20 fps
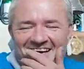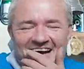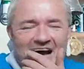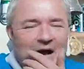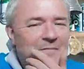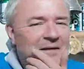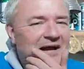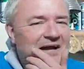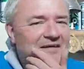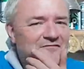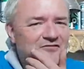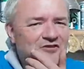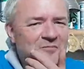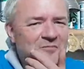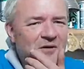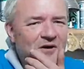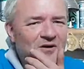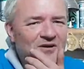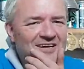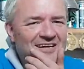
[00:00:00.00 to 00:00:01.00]
Am I in for a
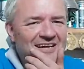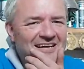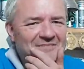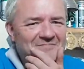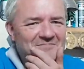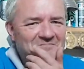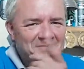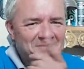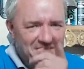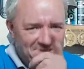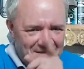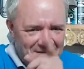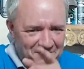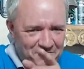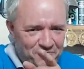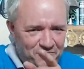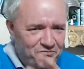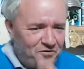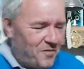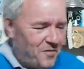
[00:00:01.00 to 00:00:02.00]
bollocking?
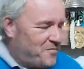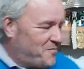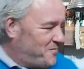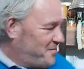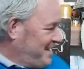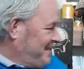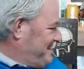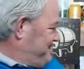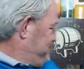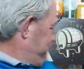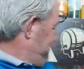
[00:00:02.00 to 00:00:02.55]
Probably.